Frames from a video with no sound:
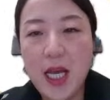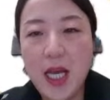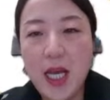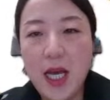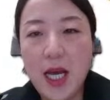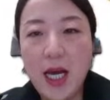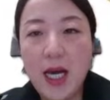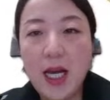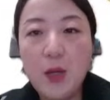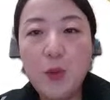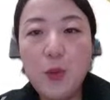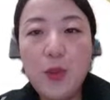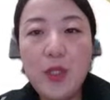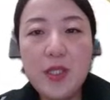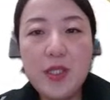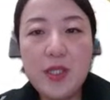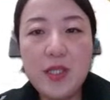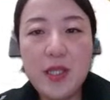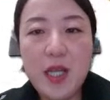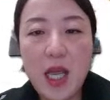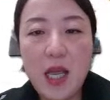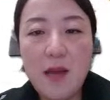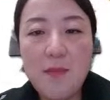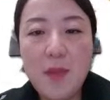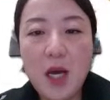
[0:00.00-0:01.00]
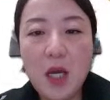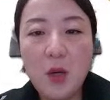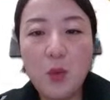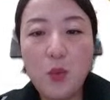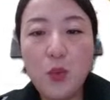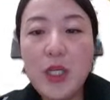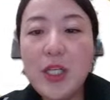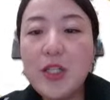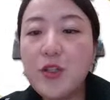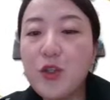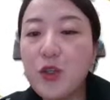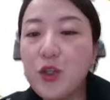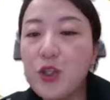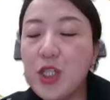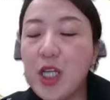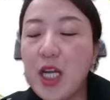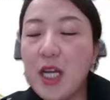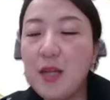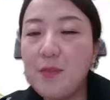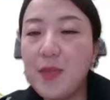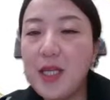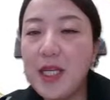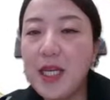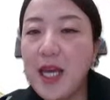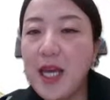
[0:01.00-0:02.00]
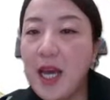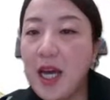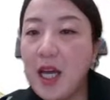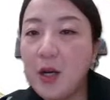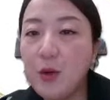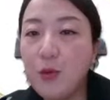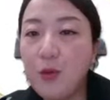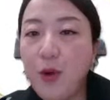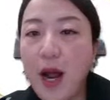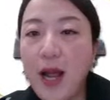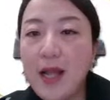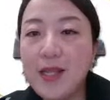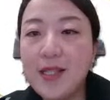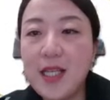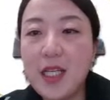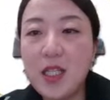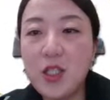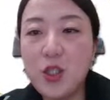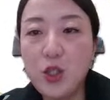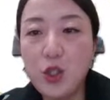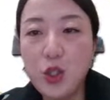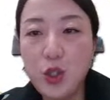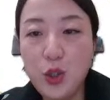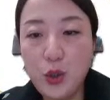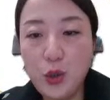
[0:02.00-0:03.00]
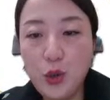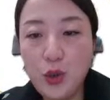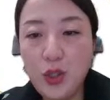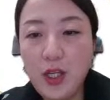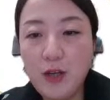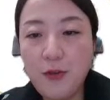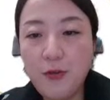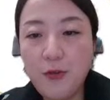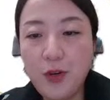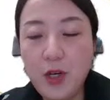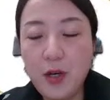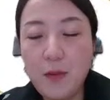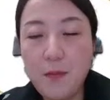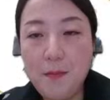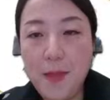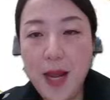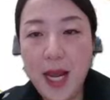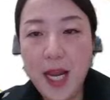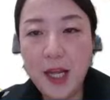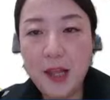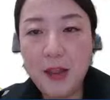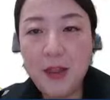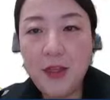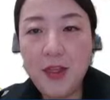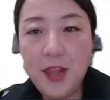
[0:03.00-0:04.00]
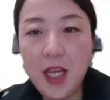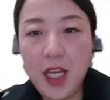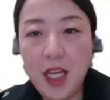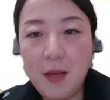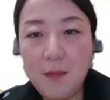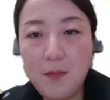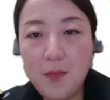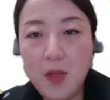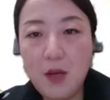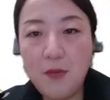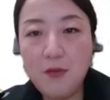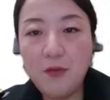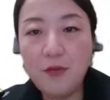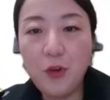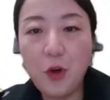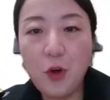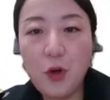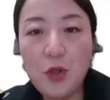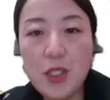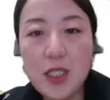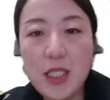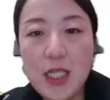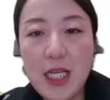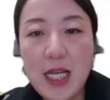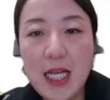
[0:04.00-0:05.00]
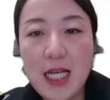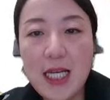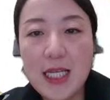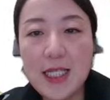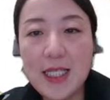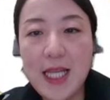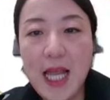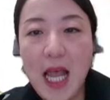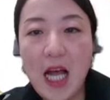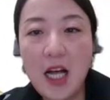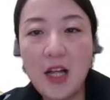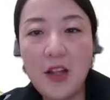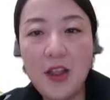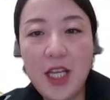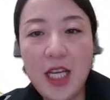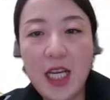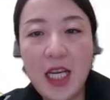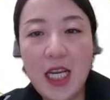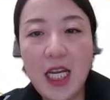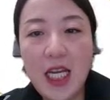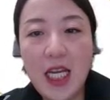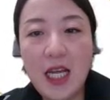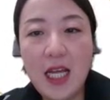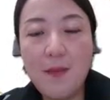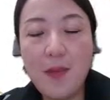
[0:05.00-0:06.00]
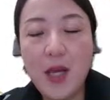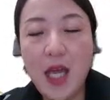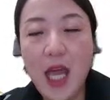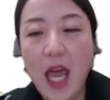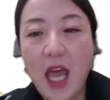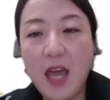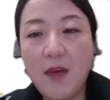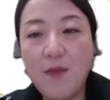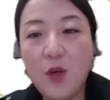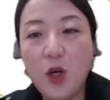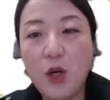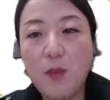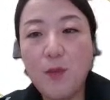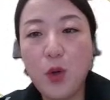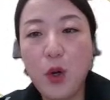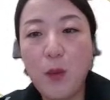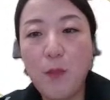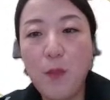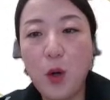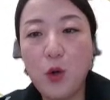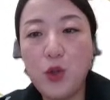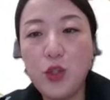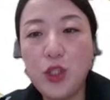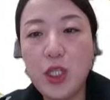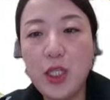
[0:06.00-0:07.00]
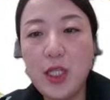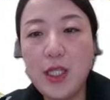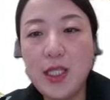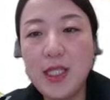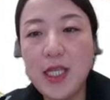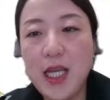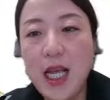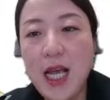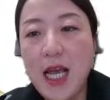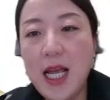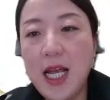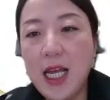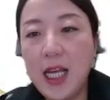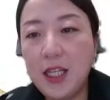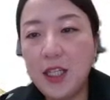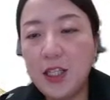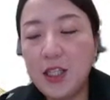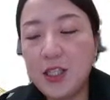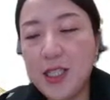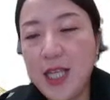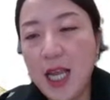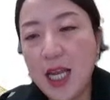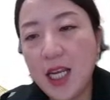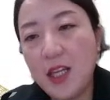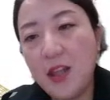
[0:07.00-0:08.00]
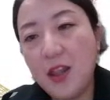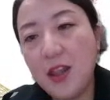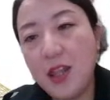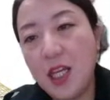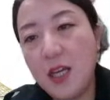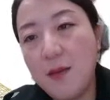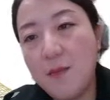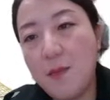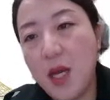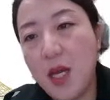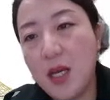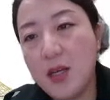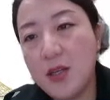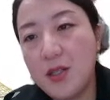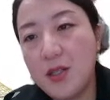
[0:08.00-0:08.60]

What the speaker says: I would say my research can be categorized into two different main themes. The first is healthy eating behavior and promotions, and the second theme is